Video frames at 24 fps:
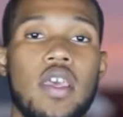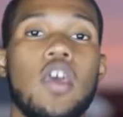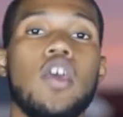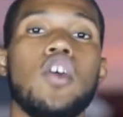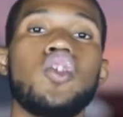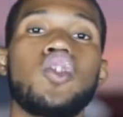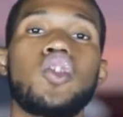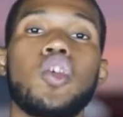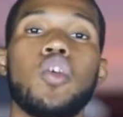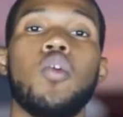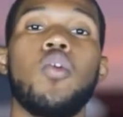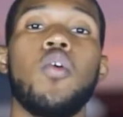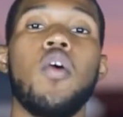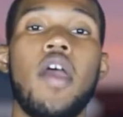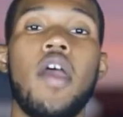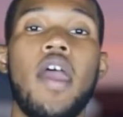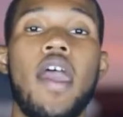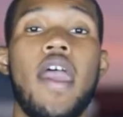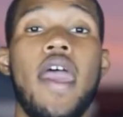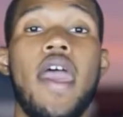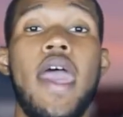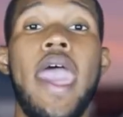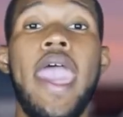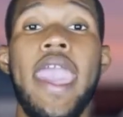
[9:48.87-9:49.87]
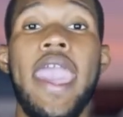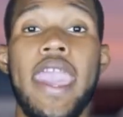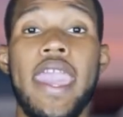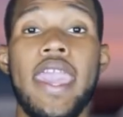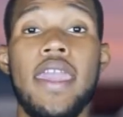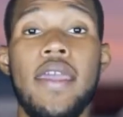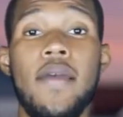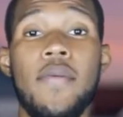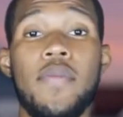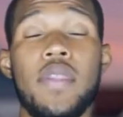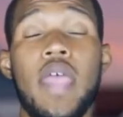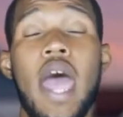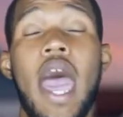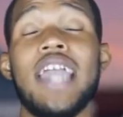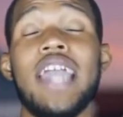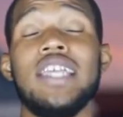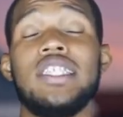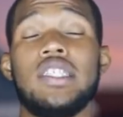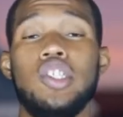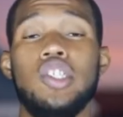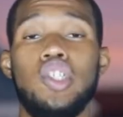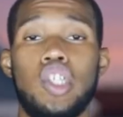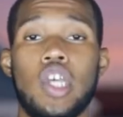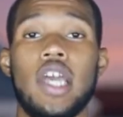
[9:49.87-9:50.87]
So I
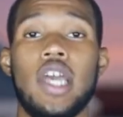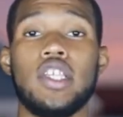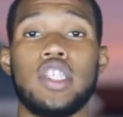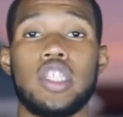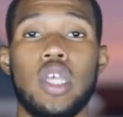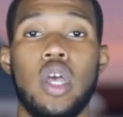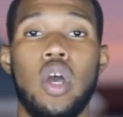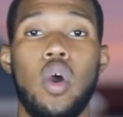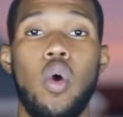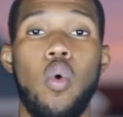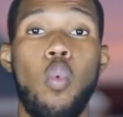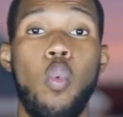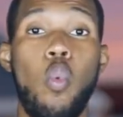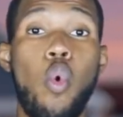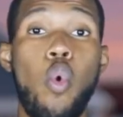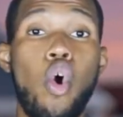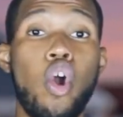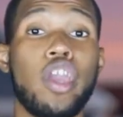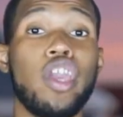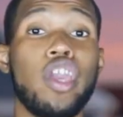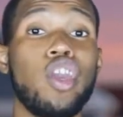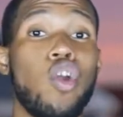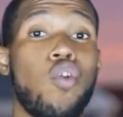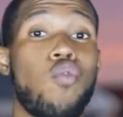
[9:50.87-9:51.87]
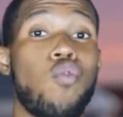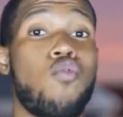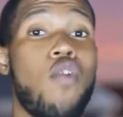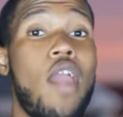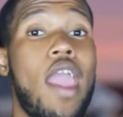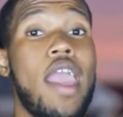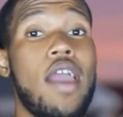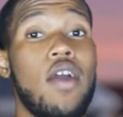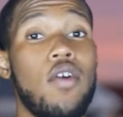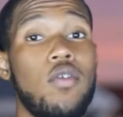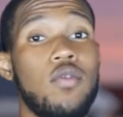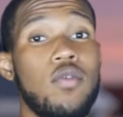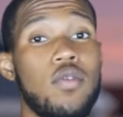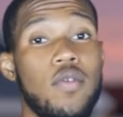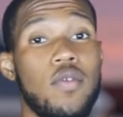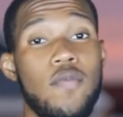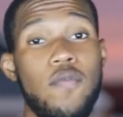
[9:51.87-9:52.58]
suggest walking around,